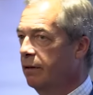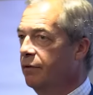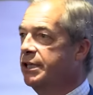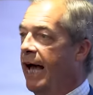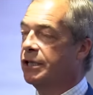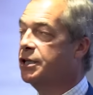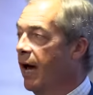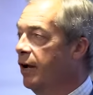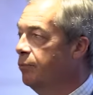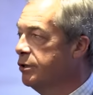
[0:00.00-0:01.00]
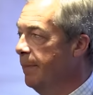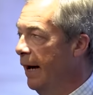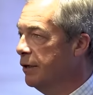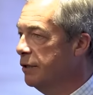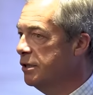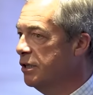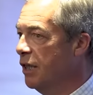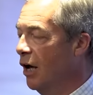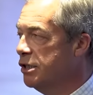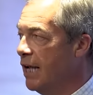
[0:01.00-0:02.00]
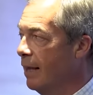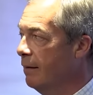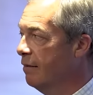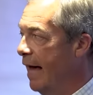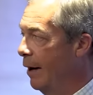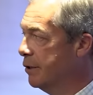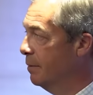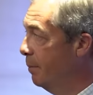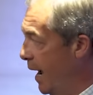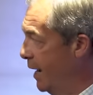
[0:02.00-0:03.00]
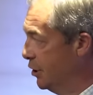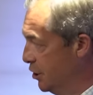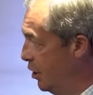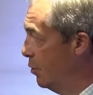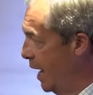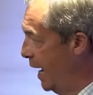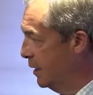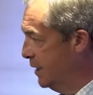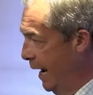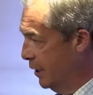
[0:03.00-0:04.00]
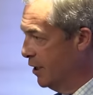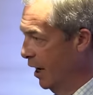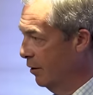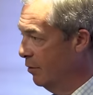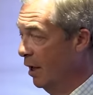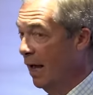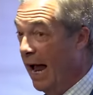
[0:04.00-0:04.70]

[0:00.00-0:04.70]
the tax code was about 13,000 pages, UK tax code.